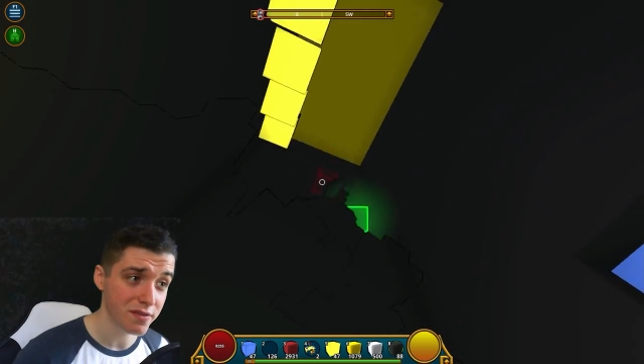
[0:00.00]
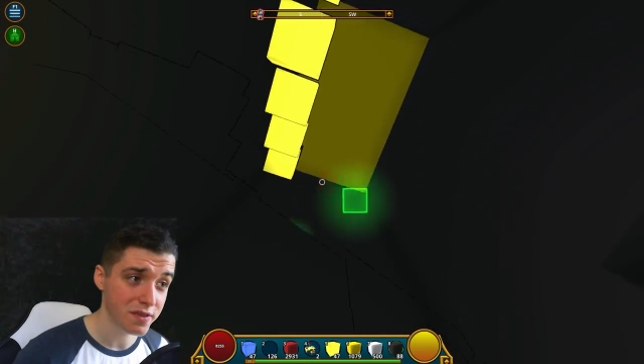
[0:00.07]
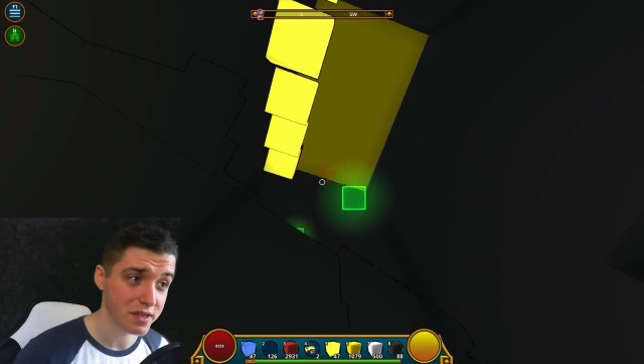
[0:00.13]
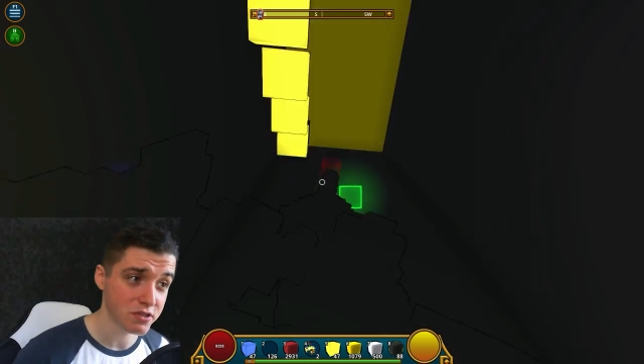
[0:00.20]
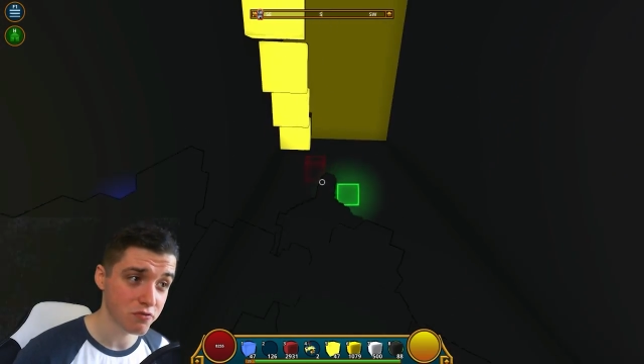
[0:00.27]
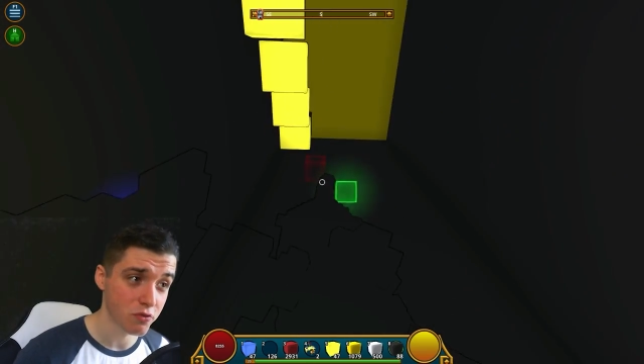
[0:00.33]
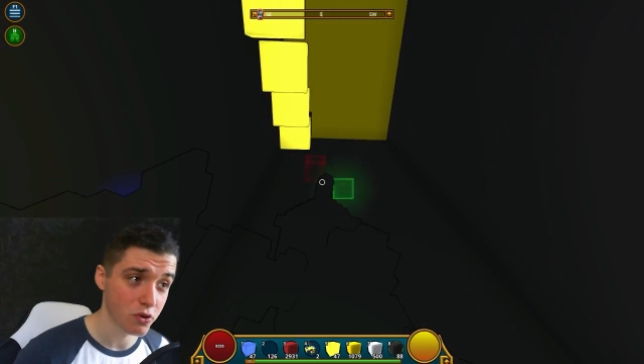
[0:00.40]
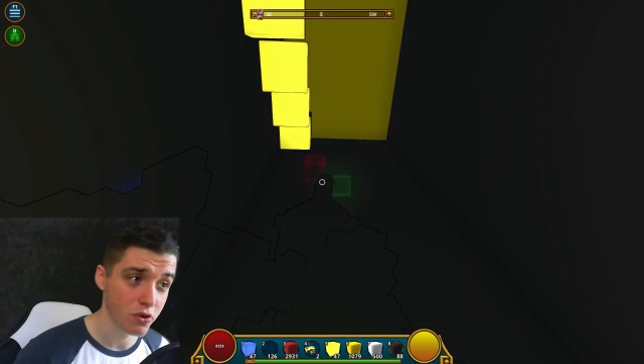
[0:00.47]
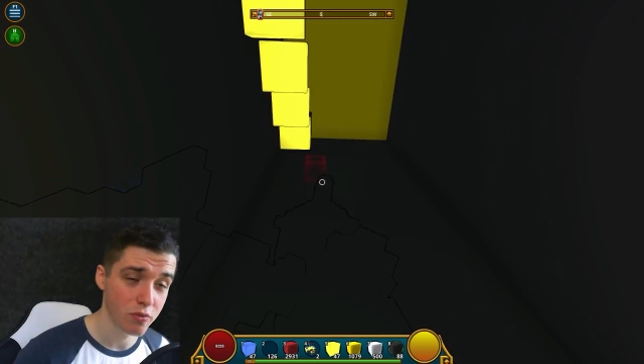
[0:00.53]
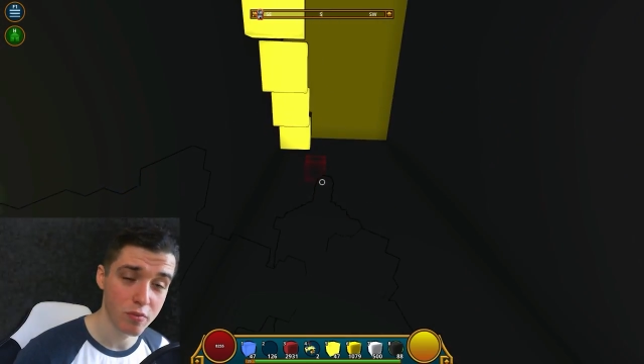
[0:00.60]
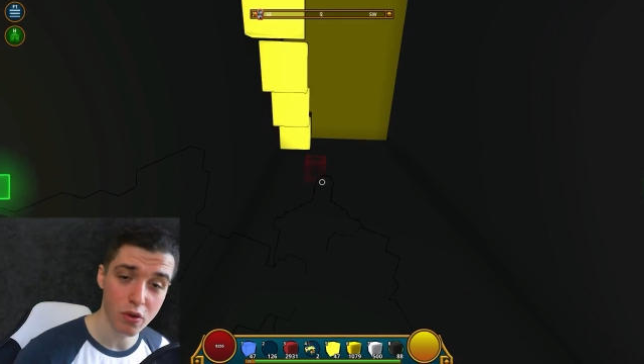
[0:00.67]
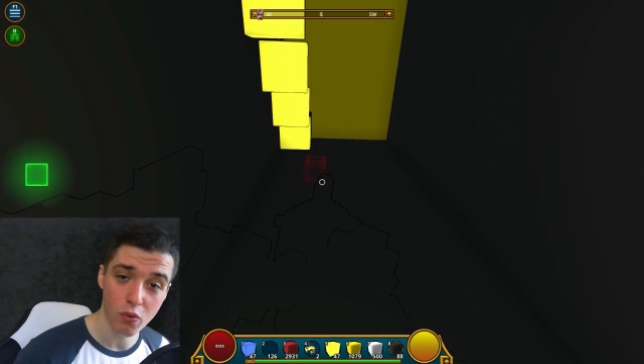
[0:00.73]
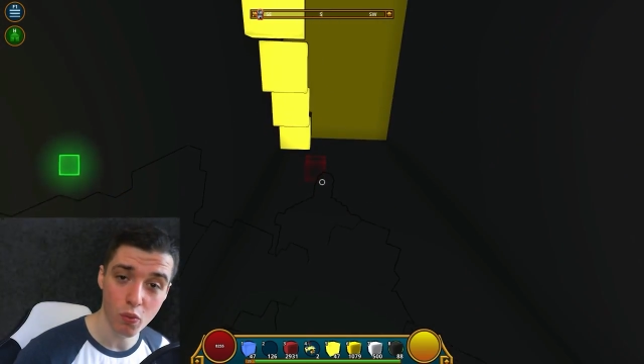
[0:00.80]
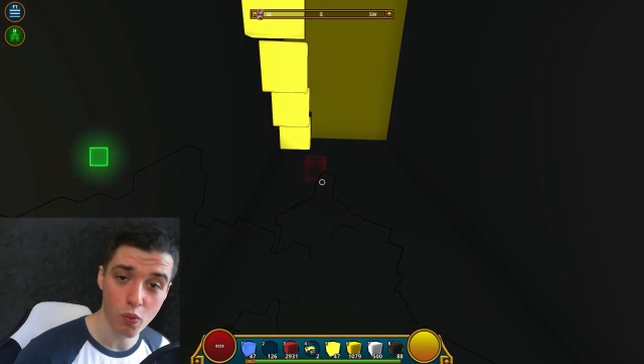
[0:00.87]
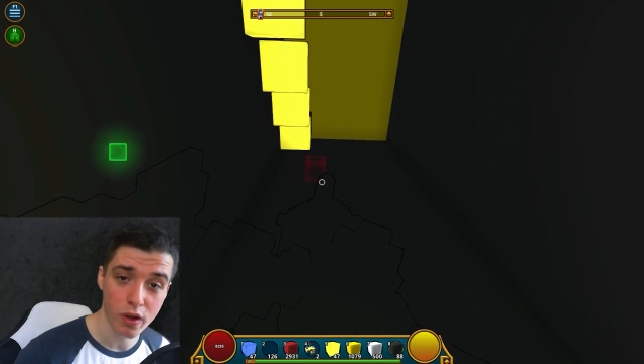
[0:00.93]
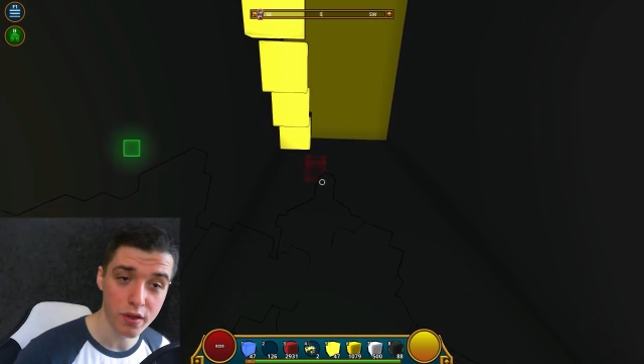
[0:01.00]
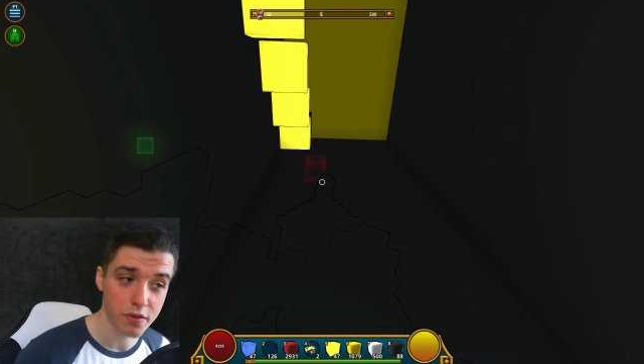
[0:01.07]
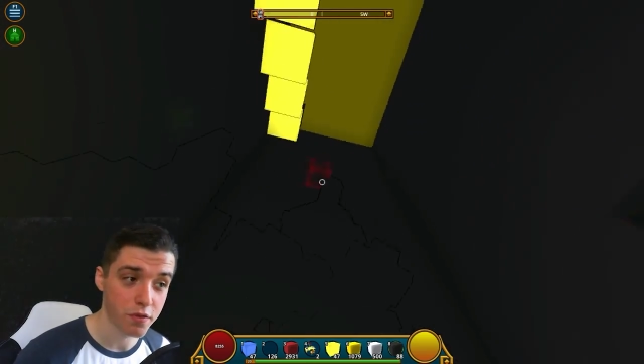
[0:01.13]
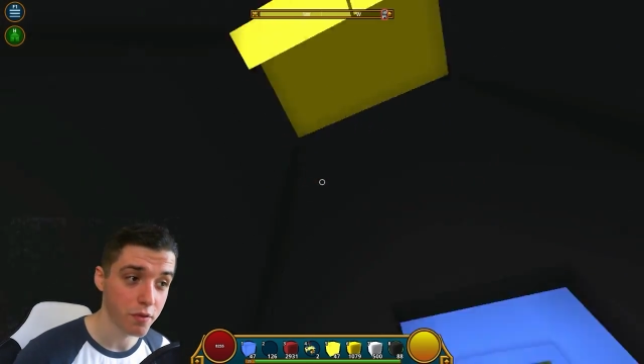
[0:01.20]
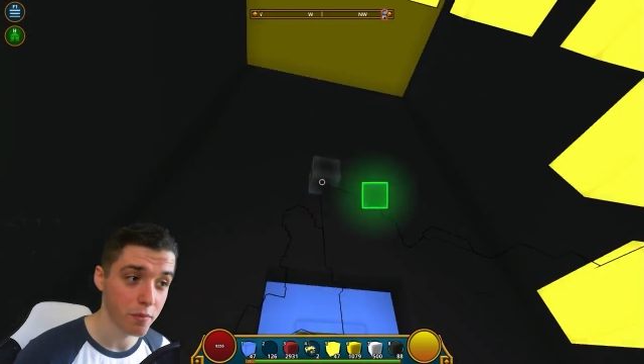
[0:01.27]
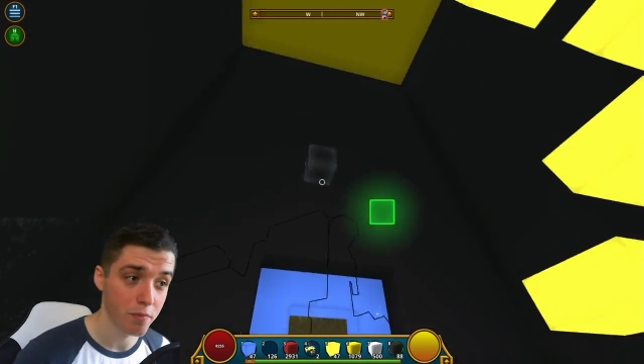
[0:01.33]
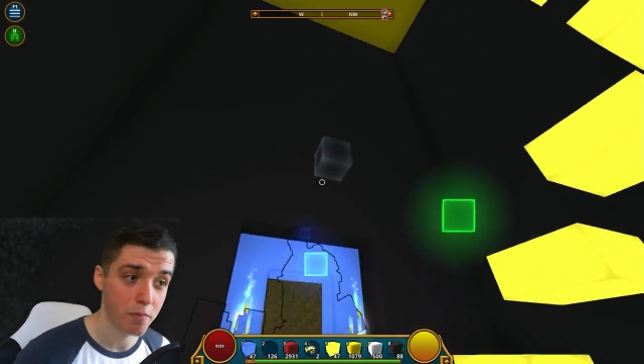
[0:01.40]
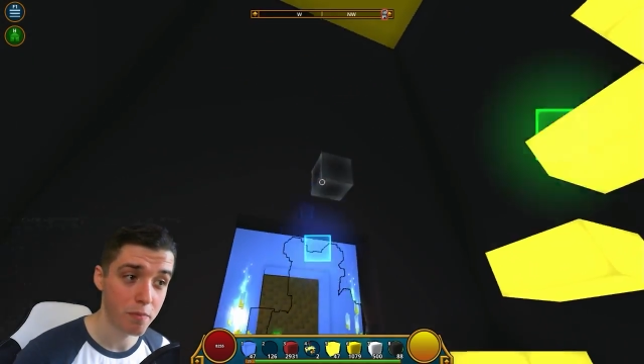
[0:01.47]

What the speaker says: this room with